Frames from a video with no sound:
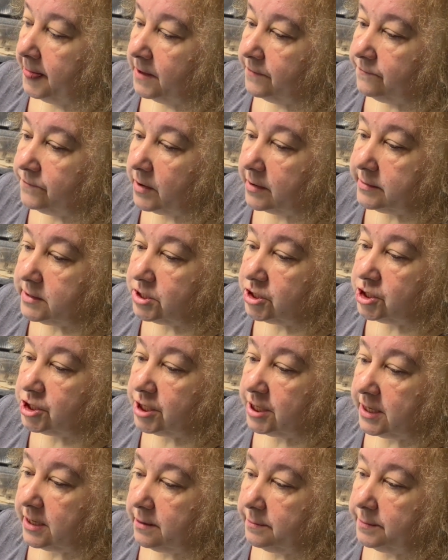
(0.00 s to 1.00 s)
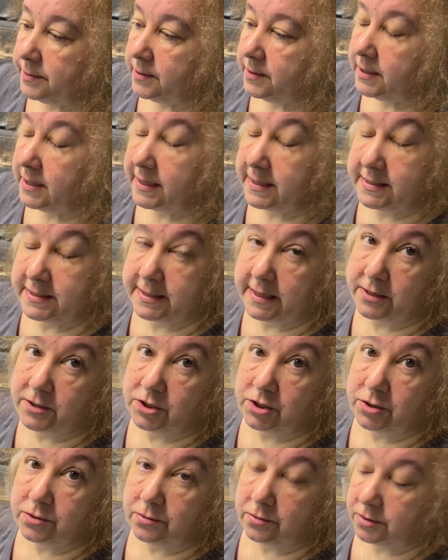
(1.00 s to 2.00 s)
Very cheap,
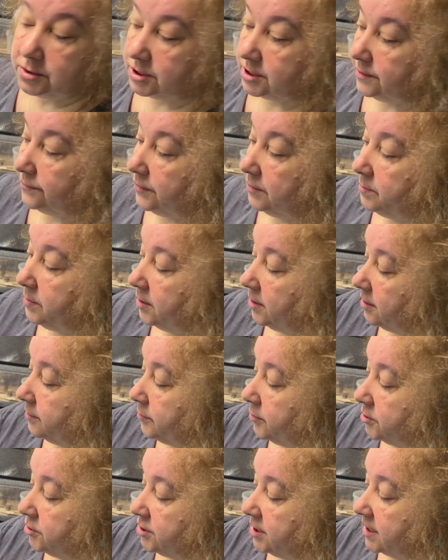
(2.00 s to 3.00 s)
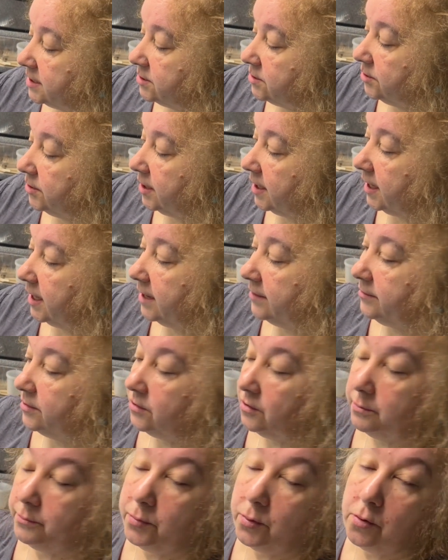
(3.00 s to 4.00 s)
essential, because if you put your project on here and
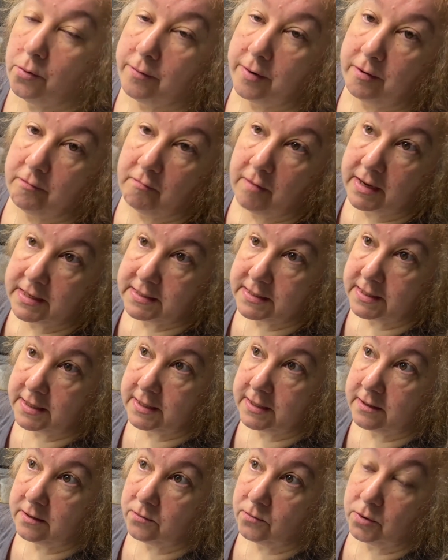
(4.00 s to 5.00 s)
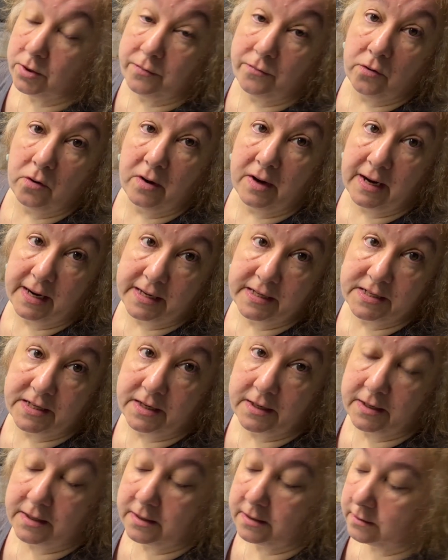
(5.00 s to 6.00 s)
you're pouring resin or you've got
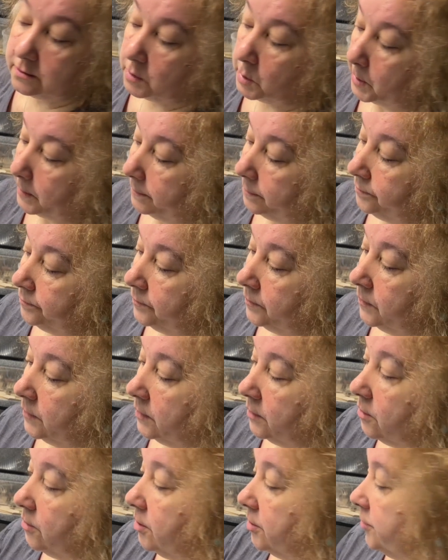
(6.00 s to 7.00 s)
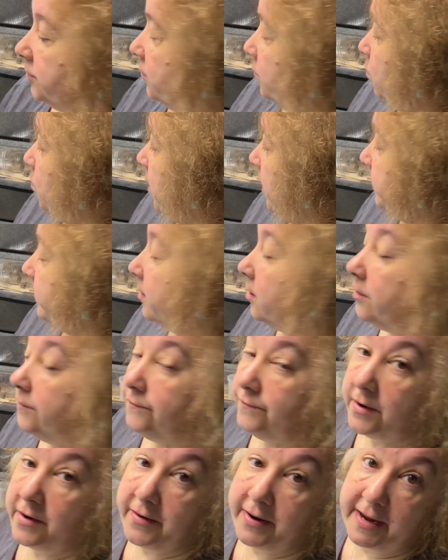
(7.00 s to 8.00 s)
glitter, you can just wipe it
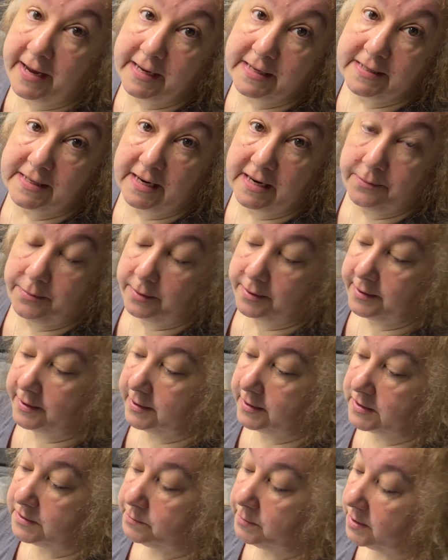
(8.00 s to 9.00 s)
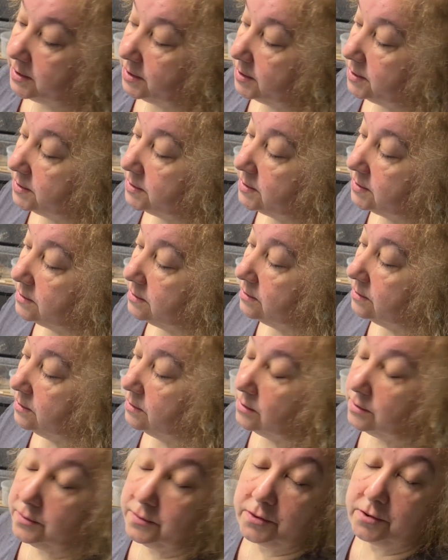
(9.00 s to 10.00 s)
off very easily with this because
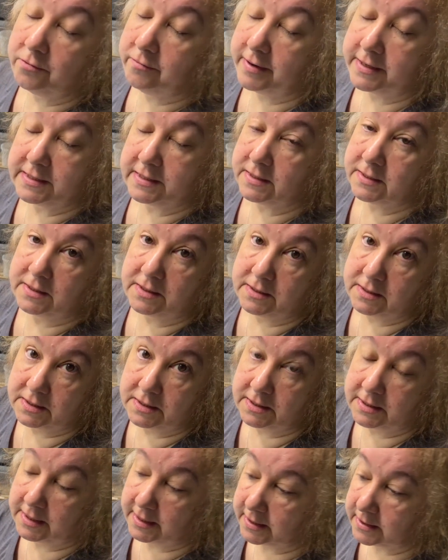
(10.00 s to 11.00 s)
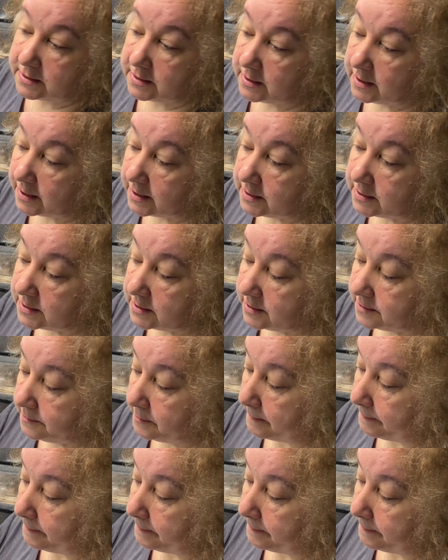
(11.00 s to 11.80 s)
the resin doesn't stick to this.